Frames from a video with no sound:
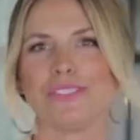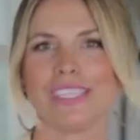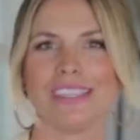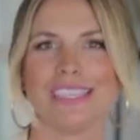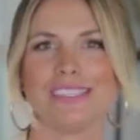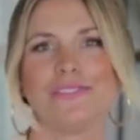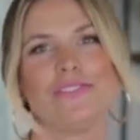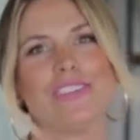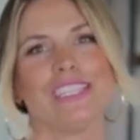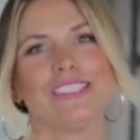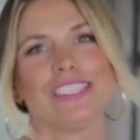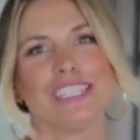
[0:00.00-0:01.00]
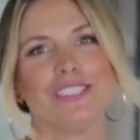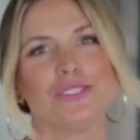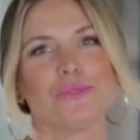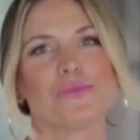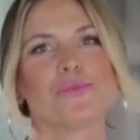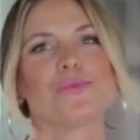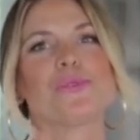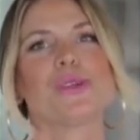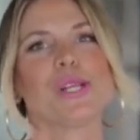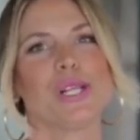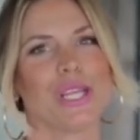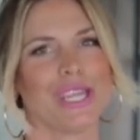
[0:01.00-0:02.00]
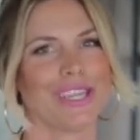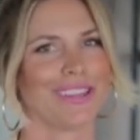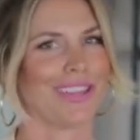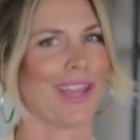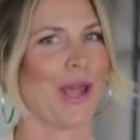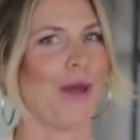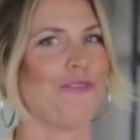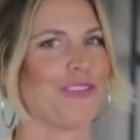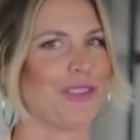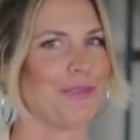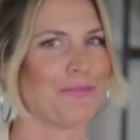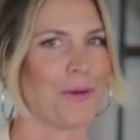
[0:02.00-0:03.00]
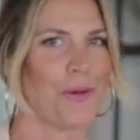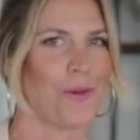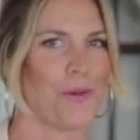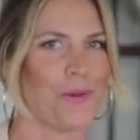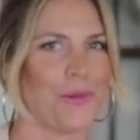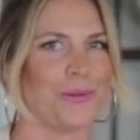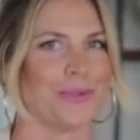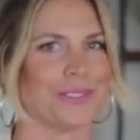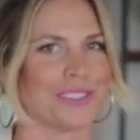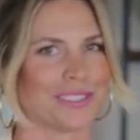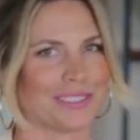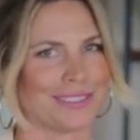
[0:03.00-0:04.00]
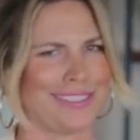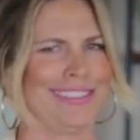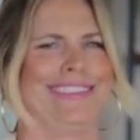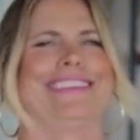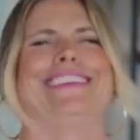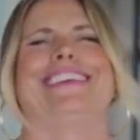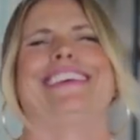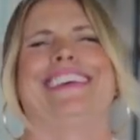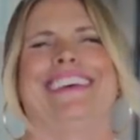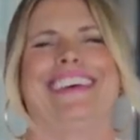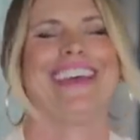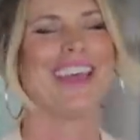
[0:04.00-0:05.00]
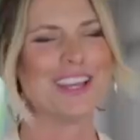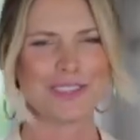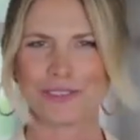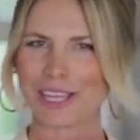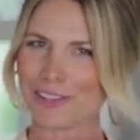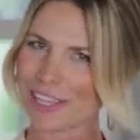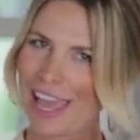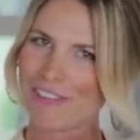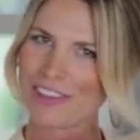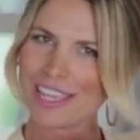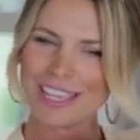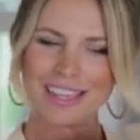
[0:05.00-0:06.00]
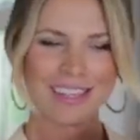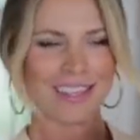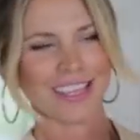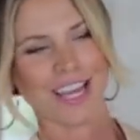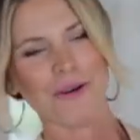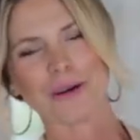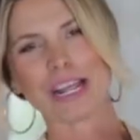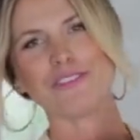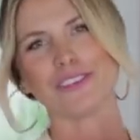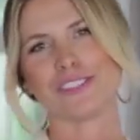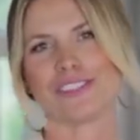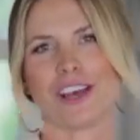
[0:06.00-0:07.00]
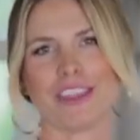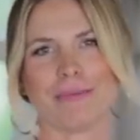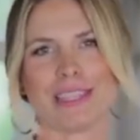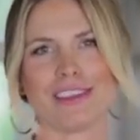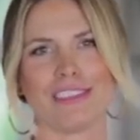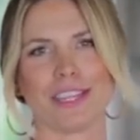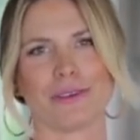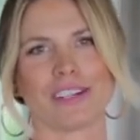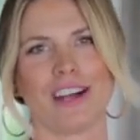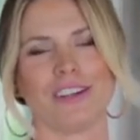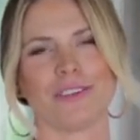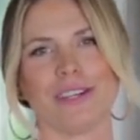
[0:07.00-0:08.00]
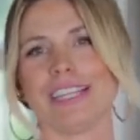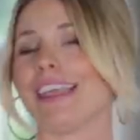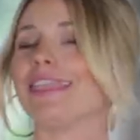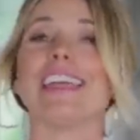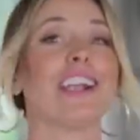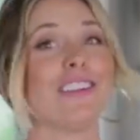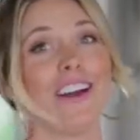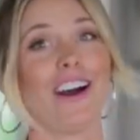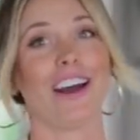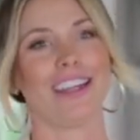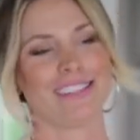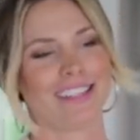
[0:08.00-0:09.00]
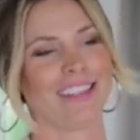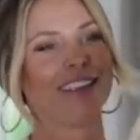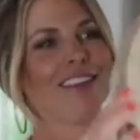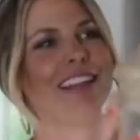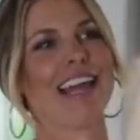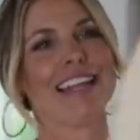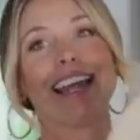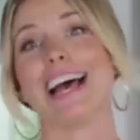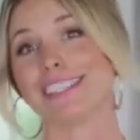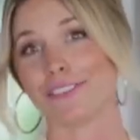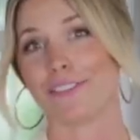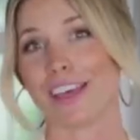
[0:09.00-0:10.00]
using these vintage, really heavy bowls. Don't they look heavy? When I first saw them, I thought they were concrete. They're not. They're light as a